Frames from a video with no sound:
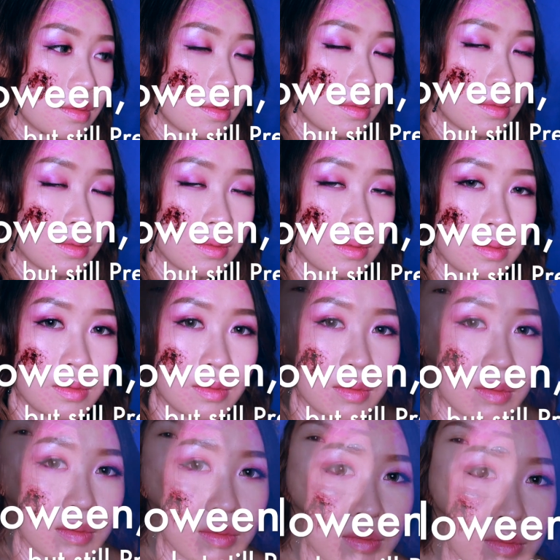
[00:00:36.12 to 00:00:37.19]
but
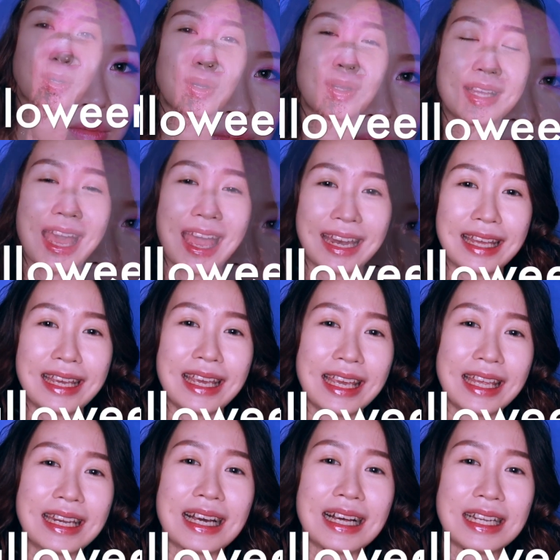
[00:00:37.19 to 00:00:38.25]
also adding
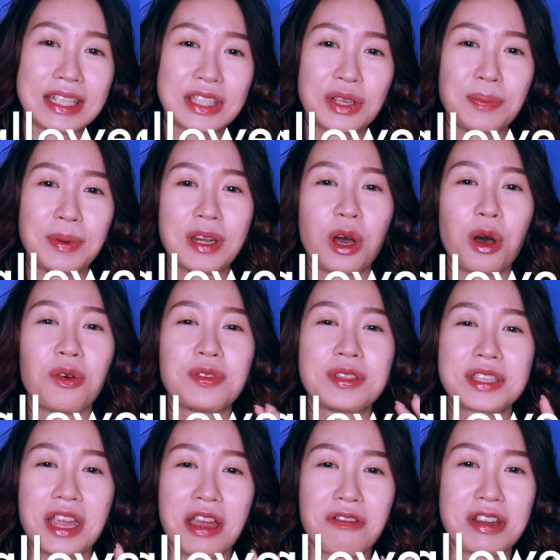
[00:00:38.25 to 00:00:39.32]
in a little bit of
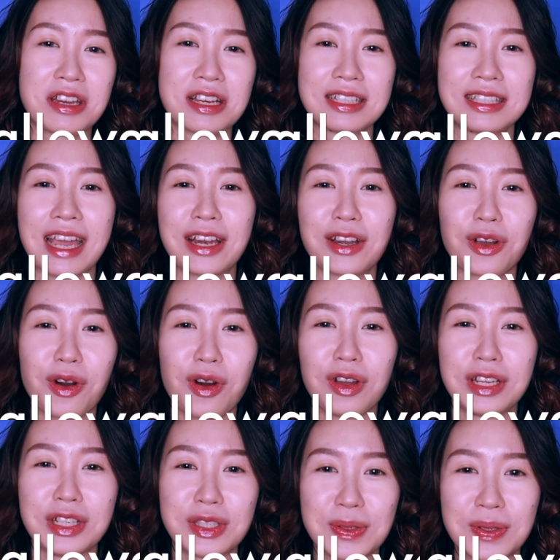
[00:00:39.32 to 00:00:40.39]
scariness and gore
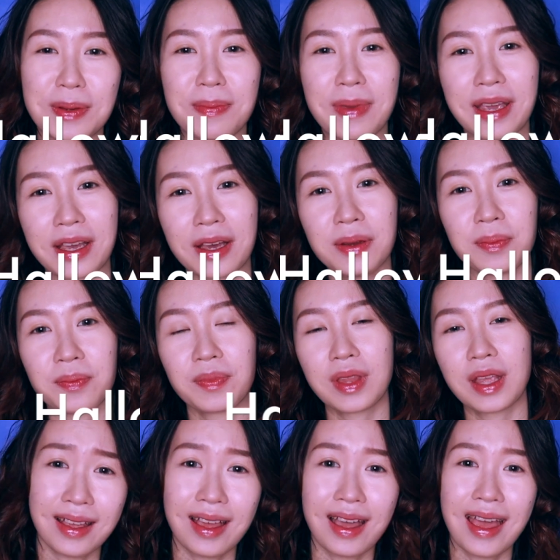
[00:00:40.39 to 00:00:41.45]
into the makeup.
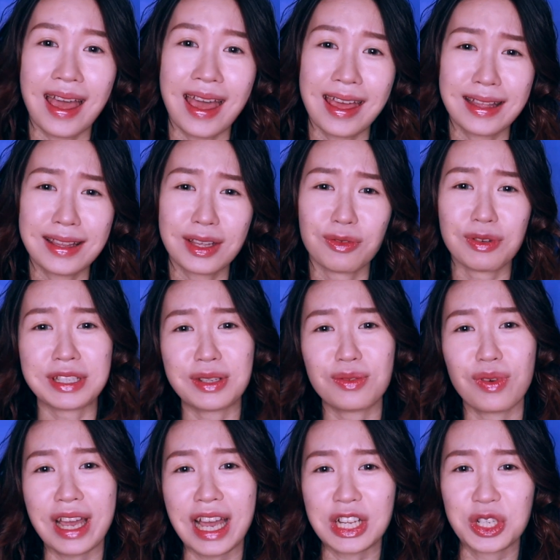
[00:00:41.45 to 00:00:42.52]
And the
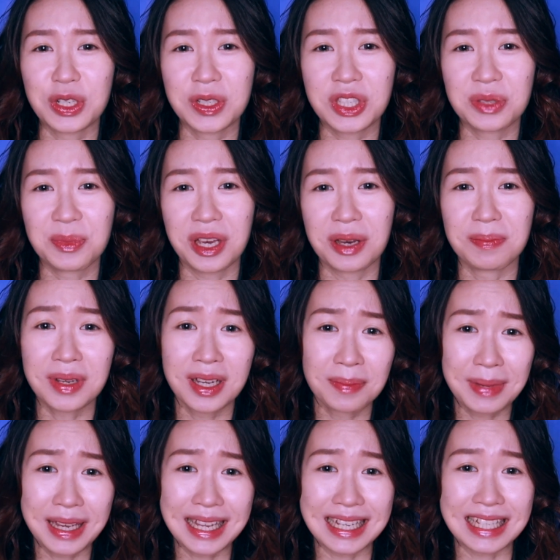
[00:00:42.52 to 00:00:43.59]
reason why I choose to be a
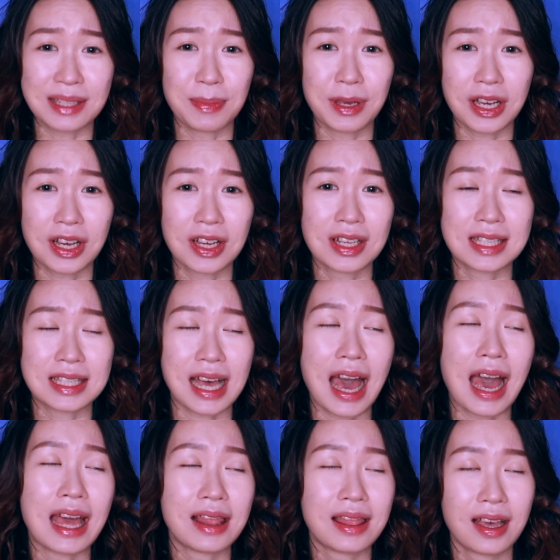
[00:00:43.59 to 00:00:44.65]
mermaid is because
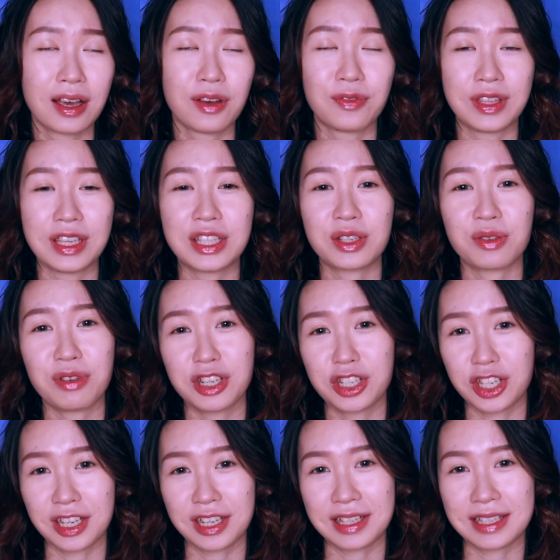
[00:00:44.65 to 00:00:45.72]
I love these
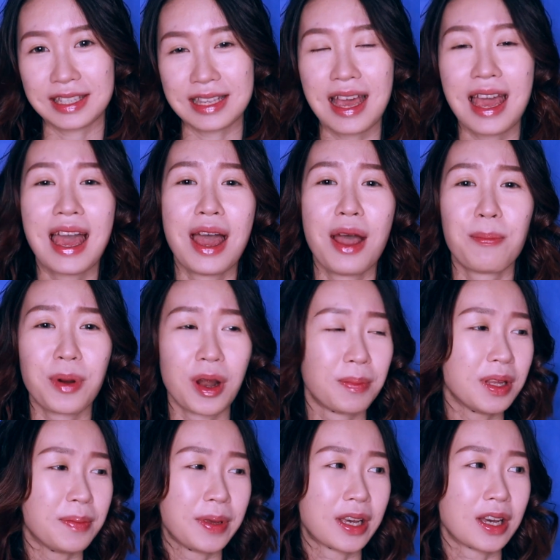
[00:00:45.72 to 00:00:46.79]
creatures.
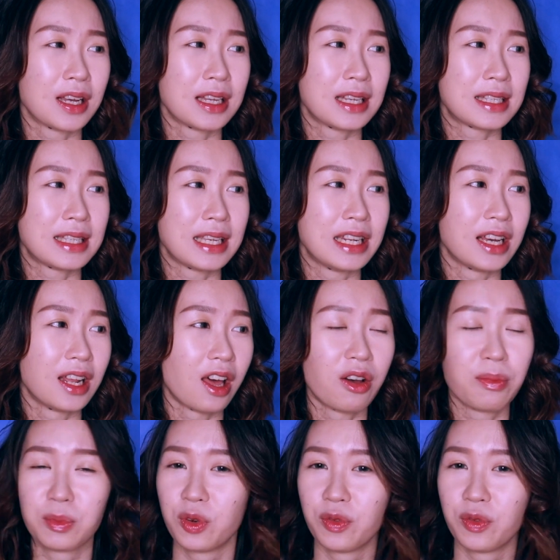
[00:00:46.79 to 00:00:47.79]
Probably because in a lot of